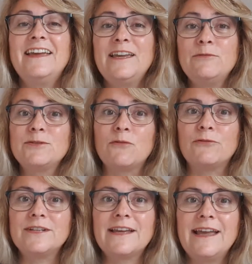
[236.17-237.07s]
He was
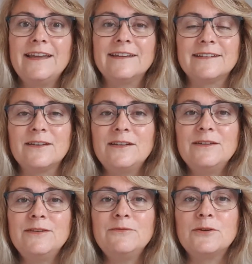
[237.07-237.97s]
offering to hang it in our
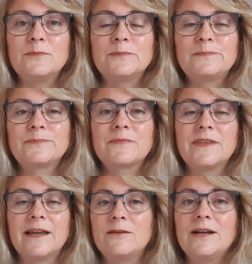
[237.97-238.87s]
living room.
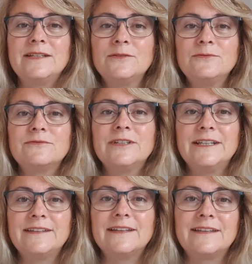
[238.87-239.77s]
Now, I don't
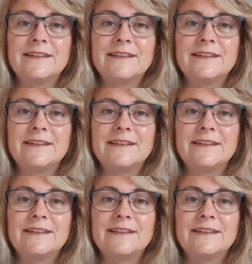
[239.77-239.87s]
really think